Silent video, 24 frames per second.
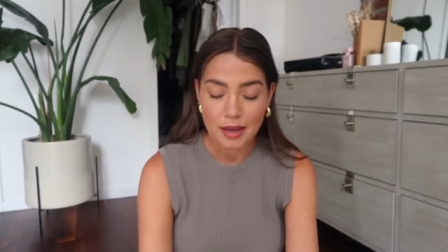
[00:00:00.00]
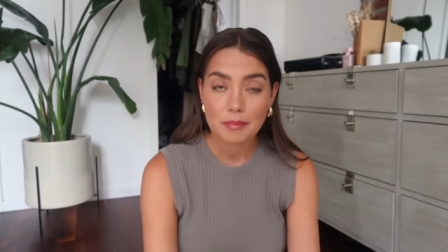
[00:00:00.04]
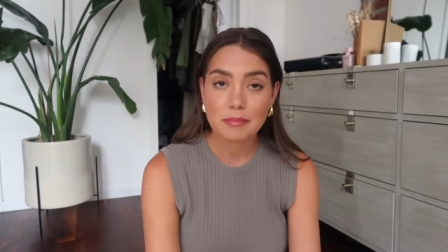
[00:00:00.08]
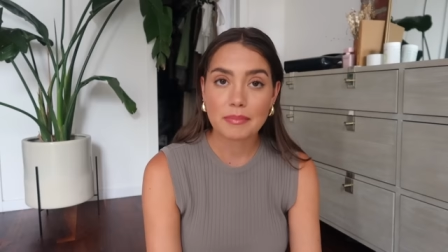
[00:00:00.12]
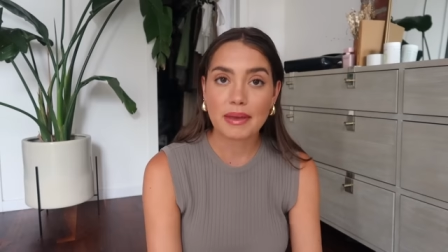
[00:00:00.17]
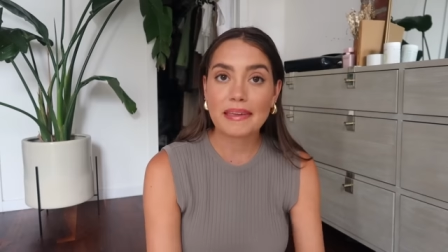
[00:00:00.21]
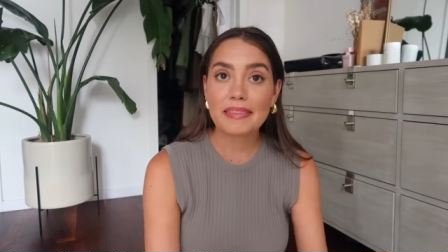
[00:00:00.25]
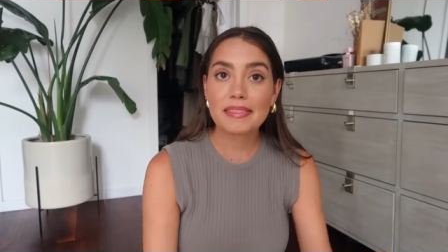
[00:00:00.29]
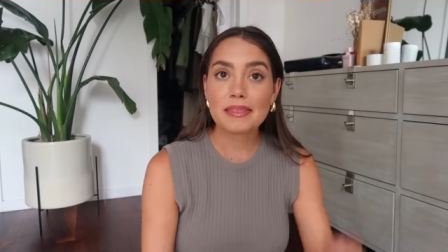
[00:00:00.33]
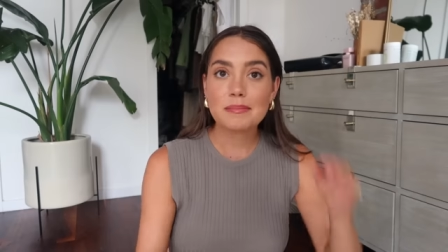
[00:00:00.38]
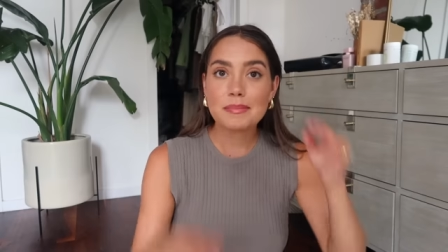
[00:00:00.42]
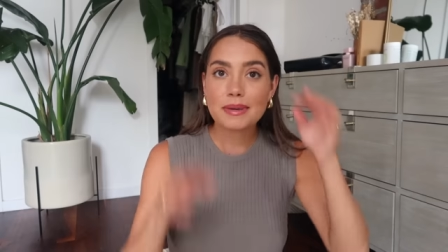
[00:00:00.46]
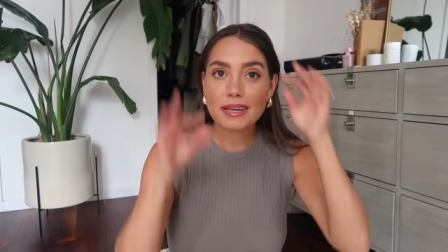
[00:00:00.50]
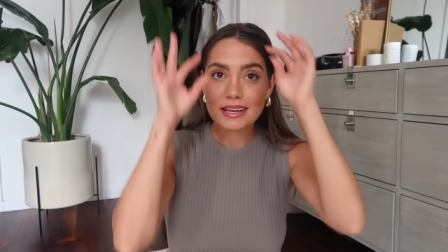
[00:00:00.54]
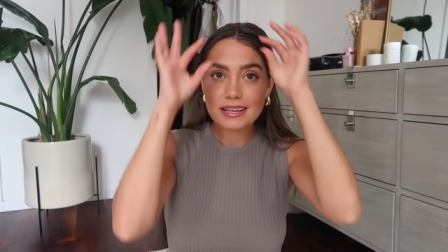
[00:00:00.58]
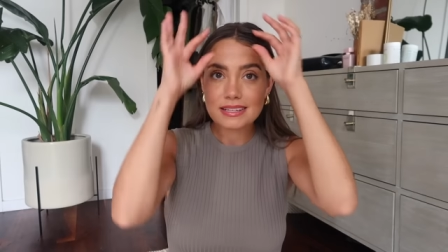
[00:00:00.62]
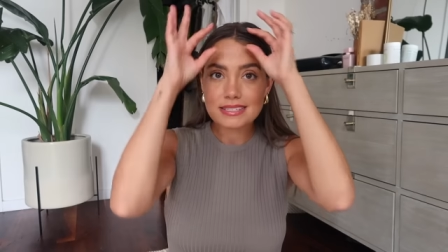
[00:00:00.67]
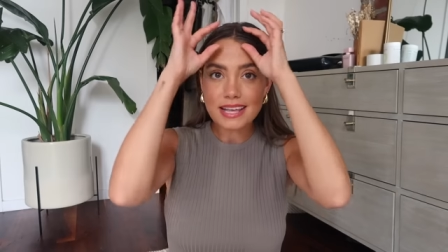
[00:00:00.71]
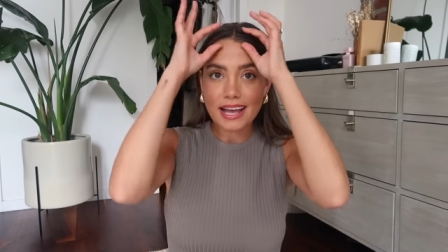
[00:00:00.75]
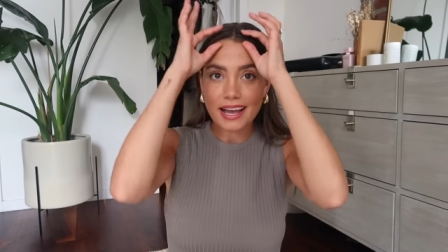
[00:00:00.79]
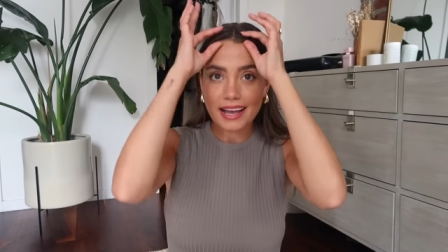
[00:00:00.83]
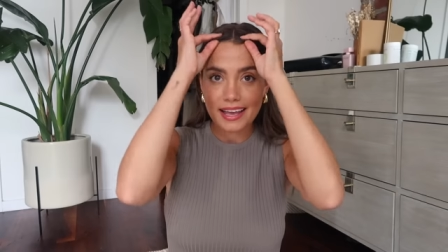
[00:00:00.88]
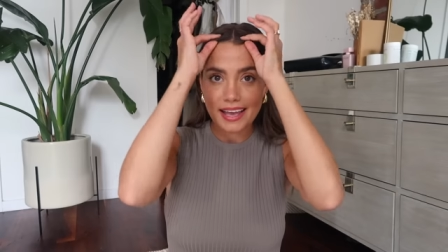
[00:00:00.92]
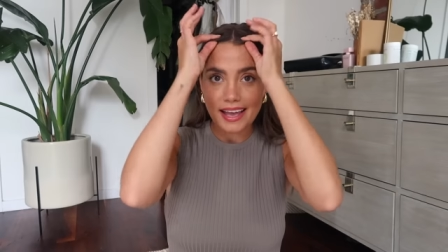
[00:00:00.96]
mainly
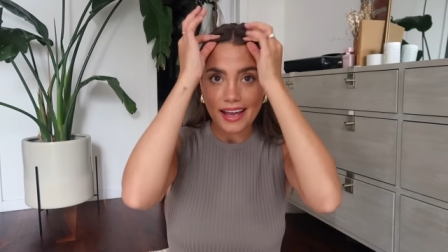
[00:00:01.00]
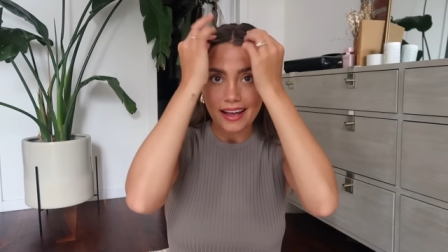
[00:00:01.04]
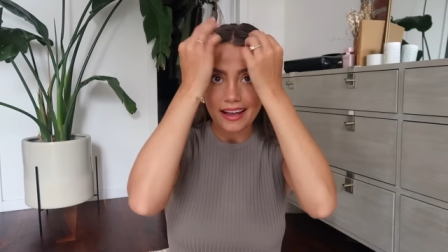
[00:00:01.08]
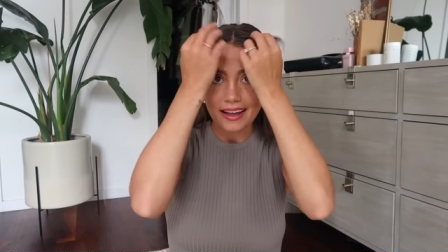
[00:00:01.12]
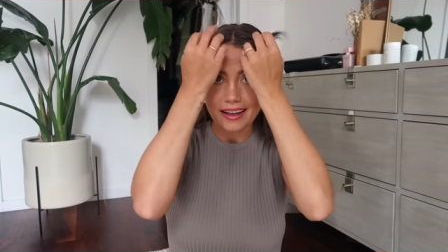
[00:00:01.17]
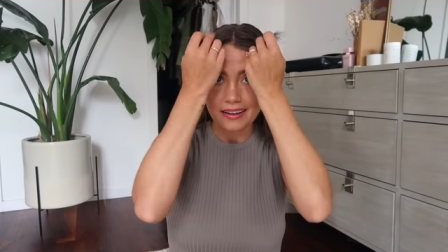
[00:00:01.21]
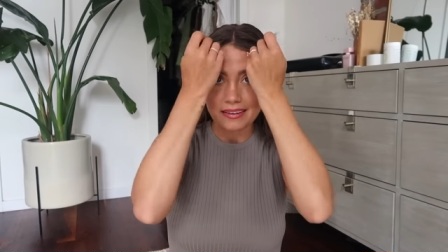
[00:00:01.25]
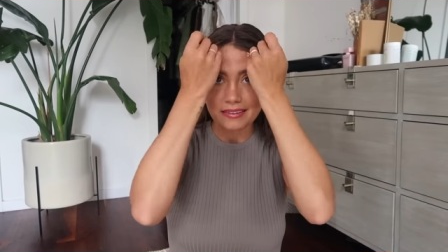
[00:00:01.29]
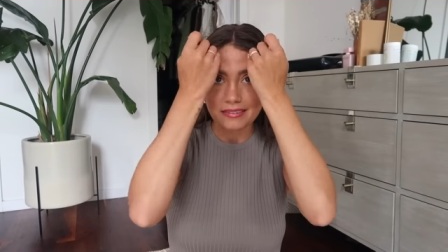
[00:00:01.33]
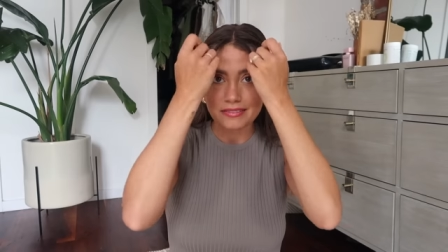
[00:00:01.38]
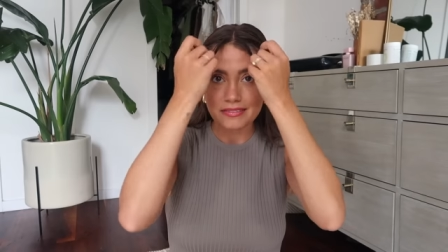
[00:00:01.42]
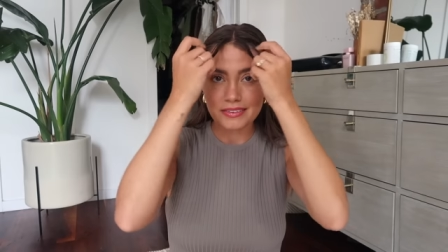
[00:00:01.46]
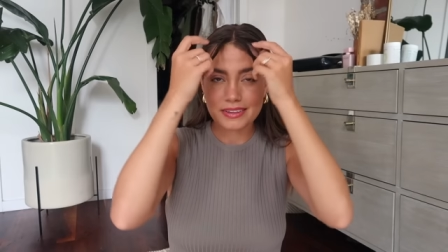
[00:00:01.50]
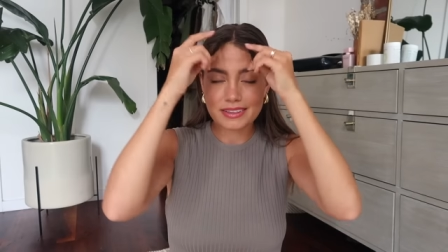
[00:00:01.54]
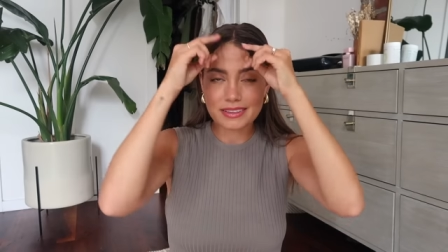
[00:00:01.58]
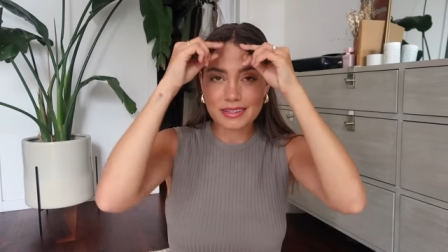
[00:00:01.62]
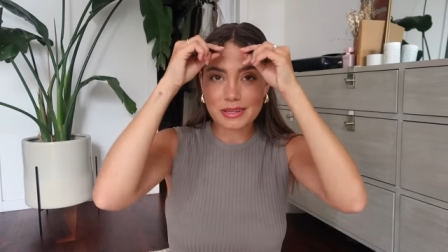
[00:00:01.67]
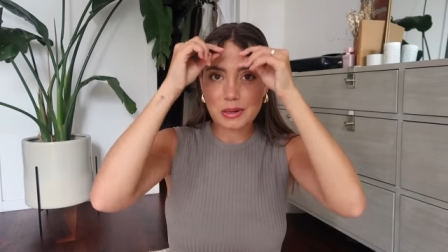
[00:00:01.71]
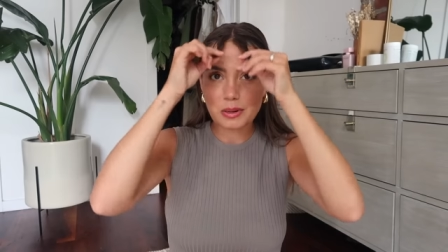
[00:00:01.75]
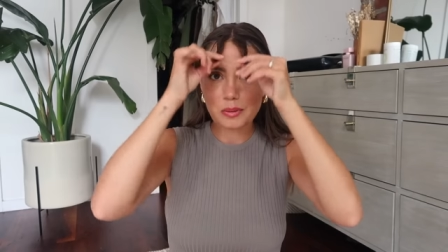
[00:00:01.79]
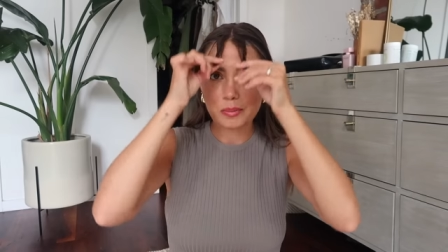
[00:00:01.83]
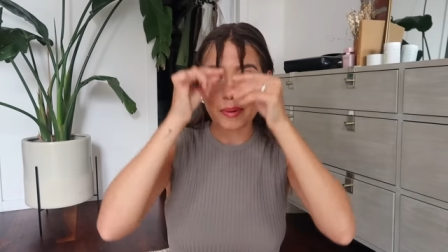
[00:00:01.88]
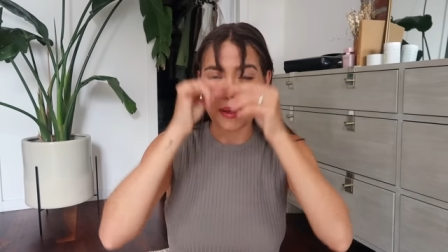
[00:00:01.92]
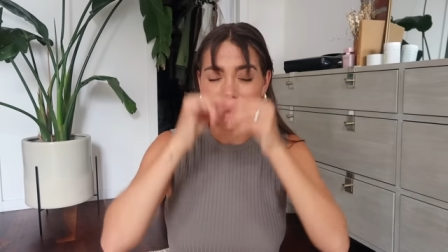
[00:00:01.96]
because I have
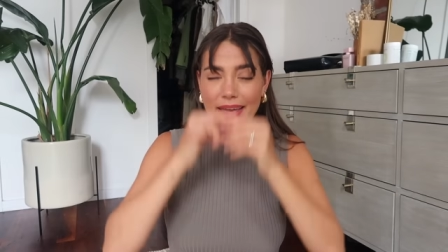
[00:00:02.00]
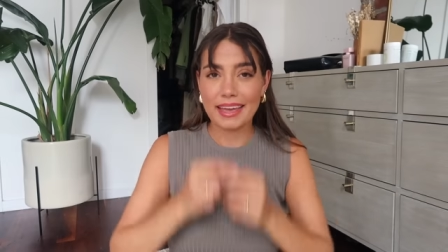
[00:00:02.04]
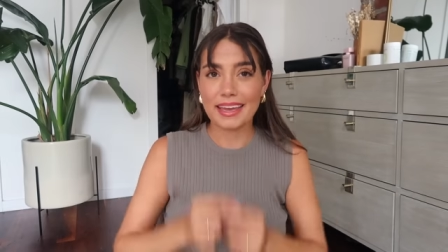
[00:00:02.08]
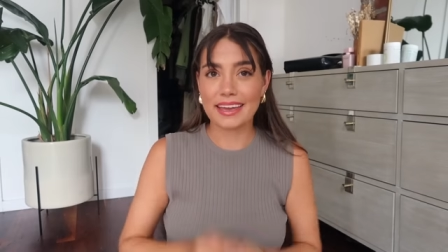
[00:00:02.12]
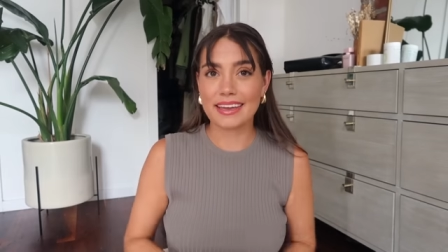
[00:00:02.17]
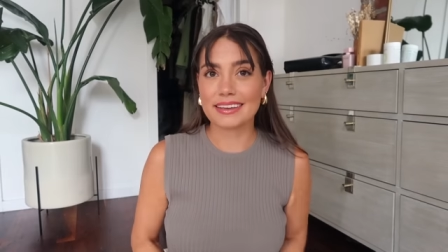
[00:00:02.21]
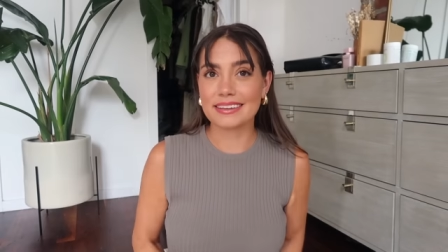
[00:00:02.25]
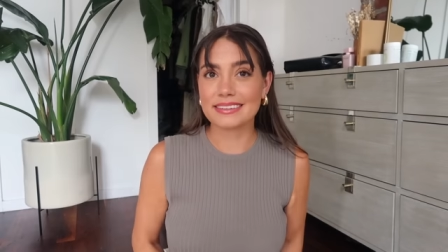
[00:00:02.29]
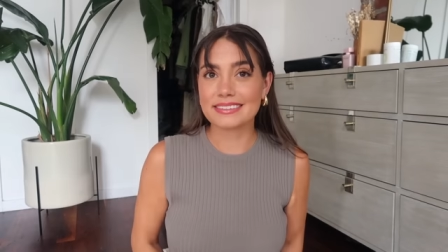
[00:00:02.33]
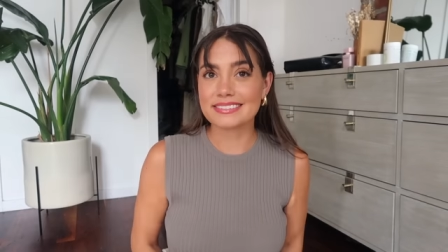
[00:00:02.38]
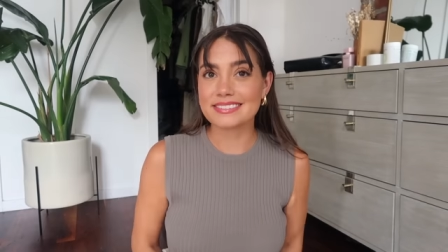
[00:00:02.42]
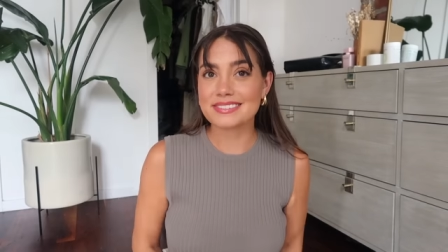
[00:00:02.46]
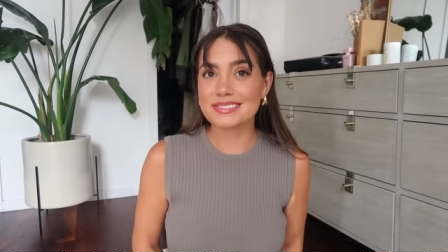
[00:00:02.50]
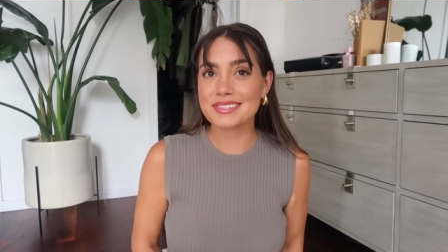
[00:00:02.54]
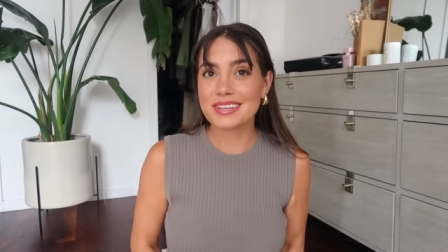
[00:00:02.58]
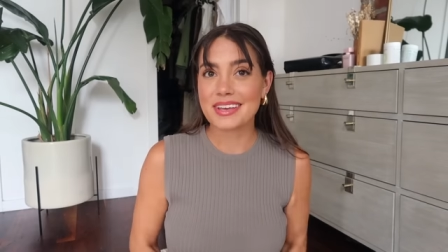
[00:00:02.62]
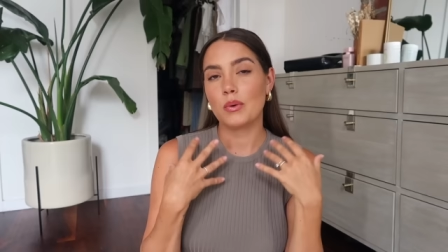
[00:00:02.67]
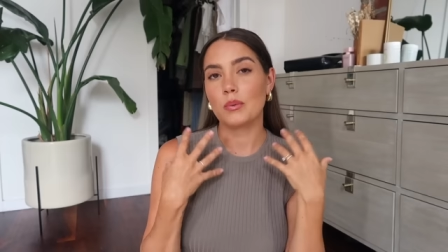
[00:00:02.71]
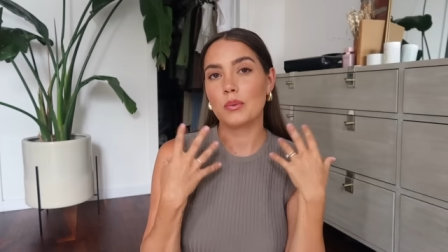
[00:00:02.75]
little bangs.